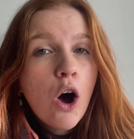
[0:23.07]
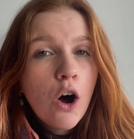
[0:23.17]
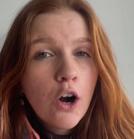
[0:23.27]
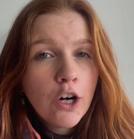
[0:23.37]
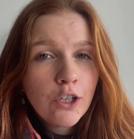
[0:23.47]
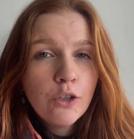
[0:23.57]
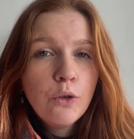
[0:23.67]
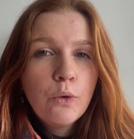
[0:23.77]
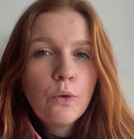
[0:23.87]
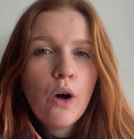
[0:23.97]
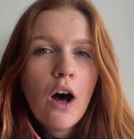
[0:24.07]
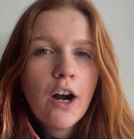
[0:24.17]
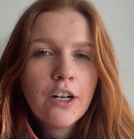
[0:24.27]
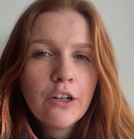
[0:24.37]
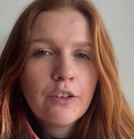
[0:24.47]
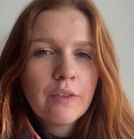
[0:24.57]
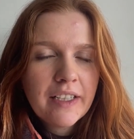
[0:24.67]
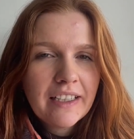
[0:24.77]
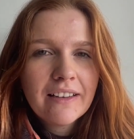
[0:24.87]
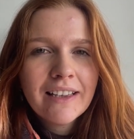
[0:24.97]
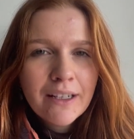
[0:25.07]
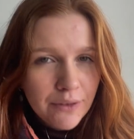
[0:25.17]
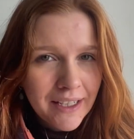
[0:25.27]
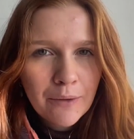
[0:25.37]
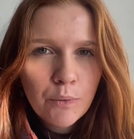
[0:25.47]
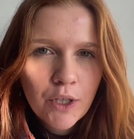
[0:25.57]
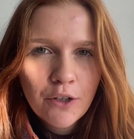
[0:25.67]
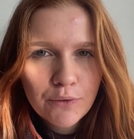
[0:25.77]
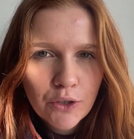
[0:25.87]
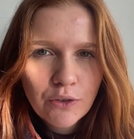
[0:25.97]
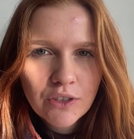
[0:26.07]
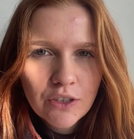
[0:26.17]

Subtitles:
or who are already living in one of those